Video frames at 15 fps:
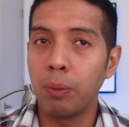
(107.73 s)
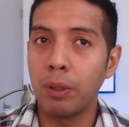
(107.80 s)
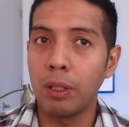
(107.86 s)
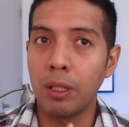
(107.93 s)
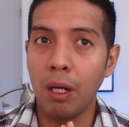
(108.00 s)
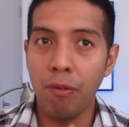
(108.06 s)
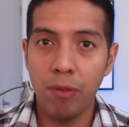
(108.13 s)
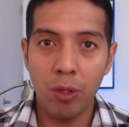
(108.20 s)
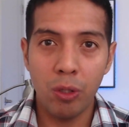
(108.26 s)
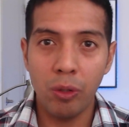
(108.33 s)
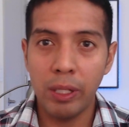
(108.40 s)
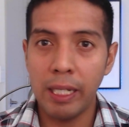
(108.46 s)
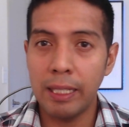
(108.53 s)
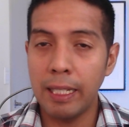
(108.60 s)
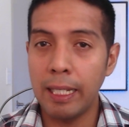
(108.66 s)

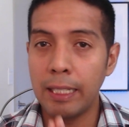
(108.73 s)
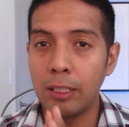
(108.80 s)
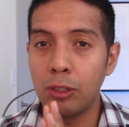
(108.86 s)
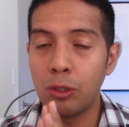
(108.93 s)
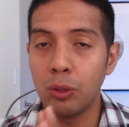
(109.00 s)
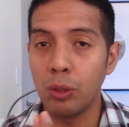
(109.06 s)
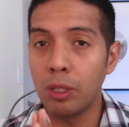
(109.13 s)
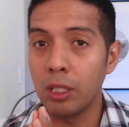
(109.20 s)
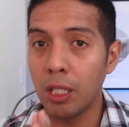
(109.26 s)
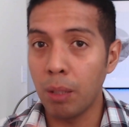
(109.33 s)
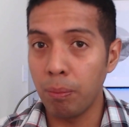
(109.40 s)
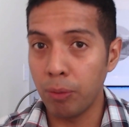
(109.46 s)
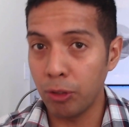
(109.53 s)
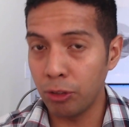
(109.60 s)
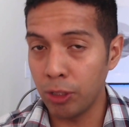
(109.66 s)
convoluted and too
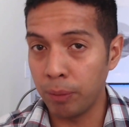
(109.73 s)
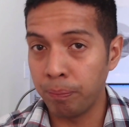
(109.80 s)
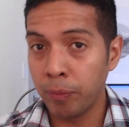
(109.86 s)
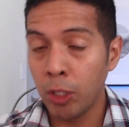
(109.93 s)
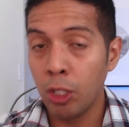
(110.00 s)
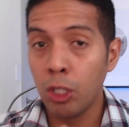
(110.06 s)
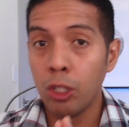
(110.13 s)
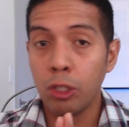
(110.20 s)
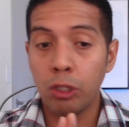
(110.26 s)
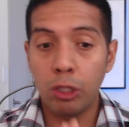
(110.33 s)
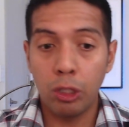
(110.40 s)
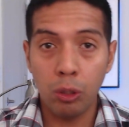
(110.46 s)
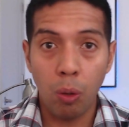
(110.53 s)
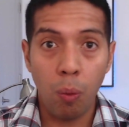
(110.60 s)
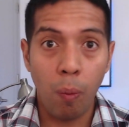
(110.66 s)
cumbersome.
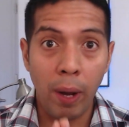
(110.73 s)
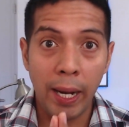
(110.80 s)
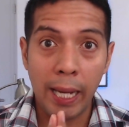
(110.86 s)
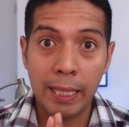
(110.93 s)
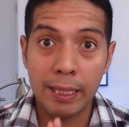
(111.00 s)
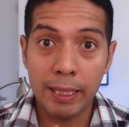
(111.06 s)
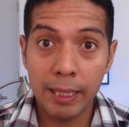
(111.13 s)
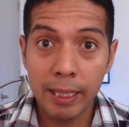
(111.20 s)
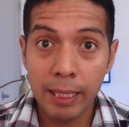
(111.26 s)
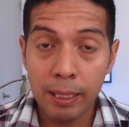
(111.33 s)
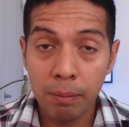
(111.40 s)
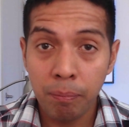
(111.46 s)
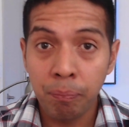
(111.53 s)
So what I did